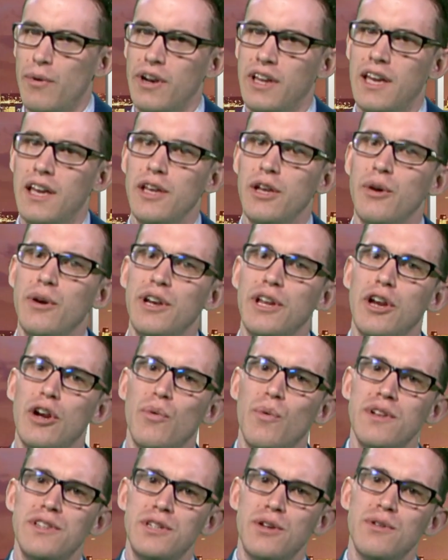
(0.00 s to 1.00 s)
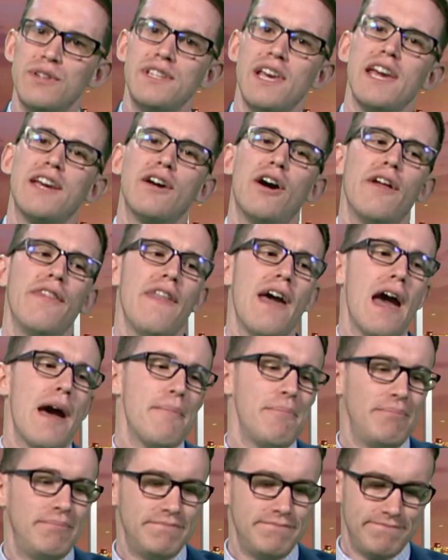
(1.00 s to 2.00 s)
I want to get you in here. What's your take on
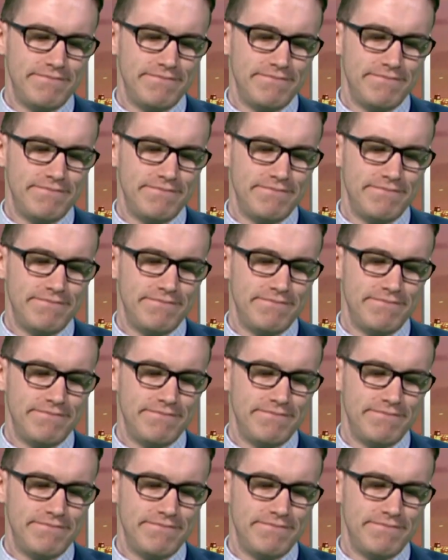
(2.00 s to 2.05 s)
that?